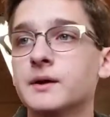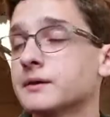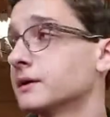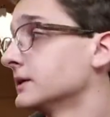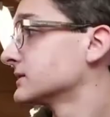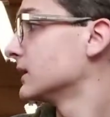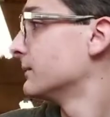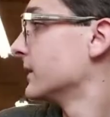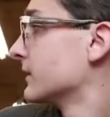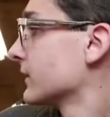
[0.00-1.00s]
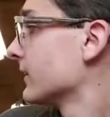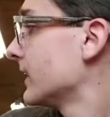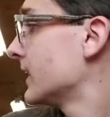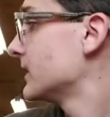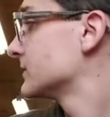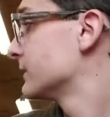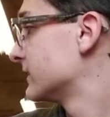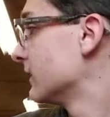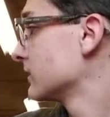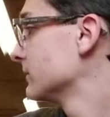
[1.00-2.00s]
whether it's something here in the garage
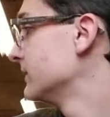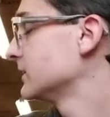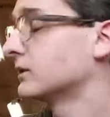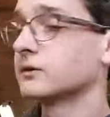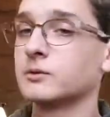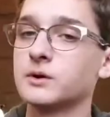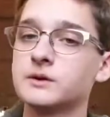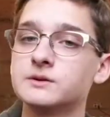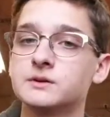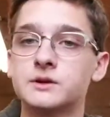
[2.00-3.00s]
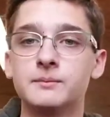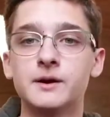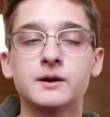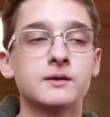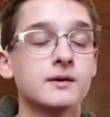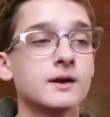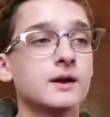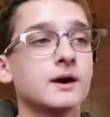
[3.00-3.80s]
with the El Camino or the Willys or the Camaro,